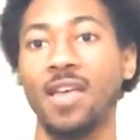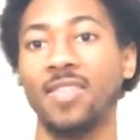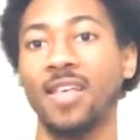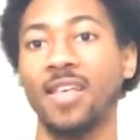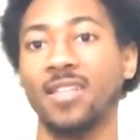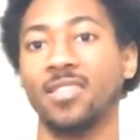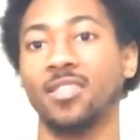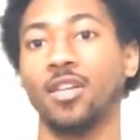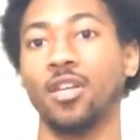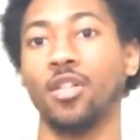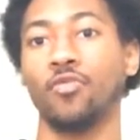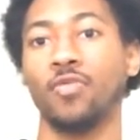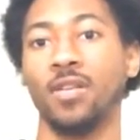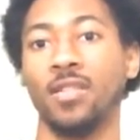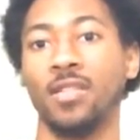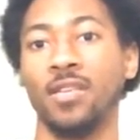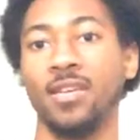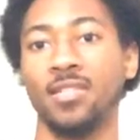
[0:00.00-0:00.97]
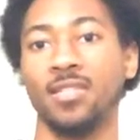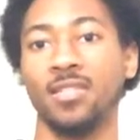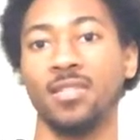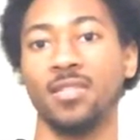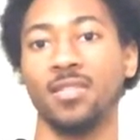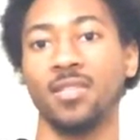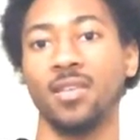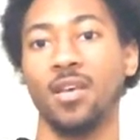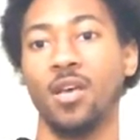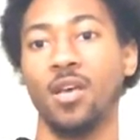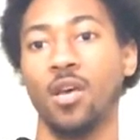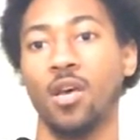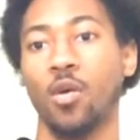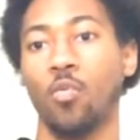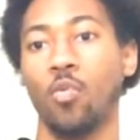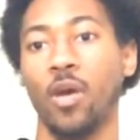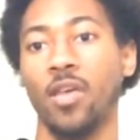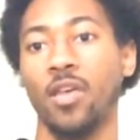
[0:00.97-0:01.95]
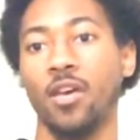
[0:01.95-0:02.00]
that's still a religious
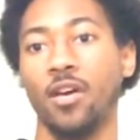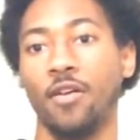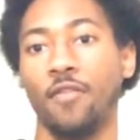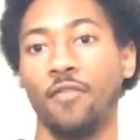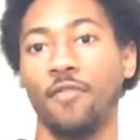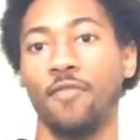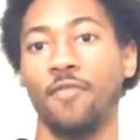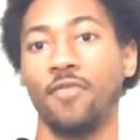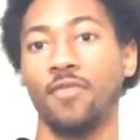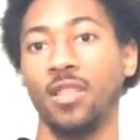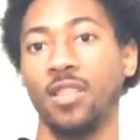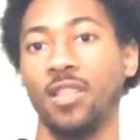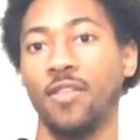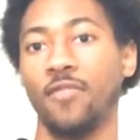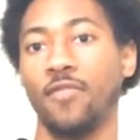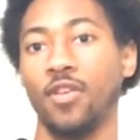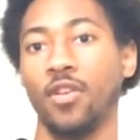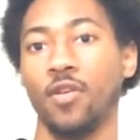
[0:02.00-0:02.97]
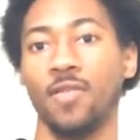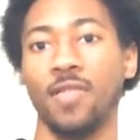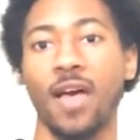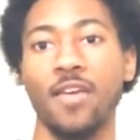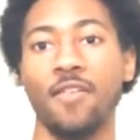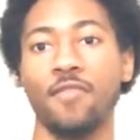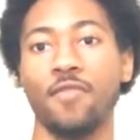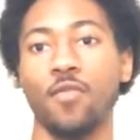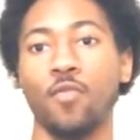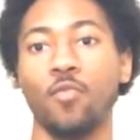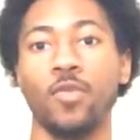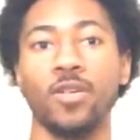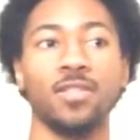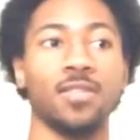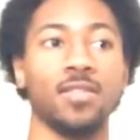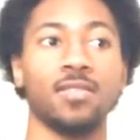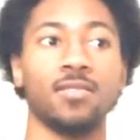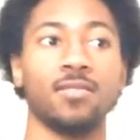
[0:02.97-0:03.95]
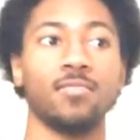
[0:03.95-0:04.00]
way of living your life, which
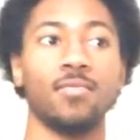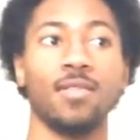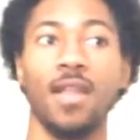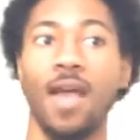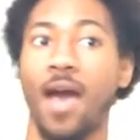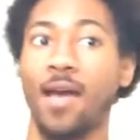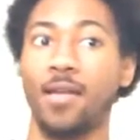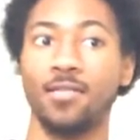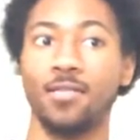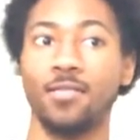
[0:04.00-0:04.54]
is not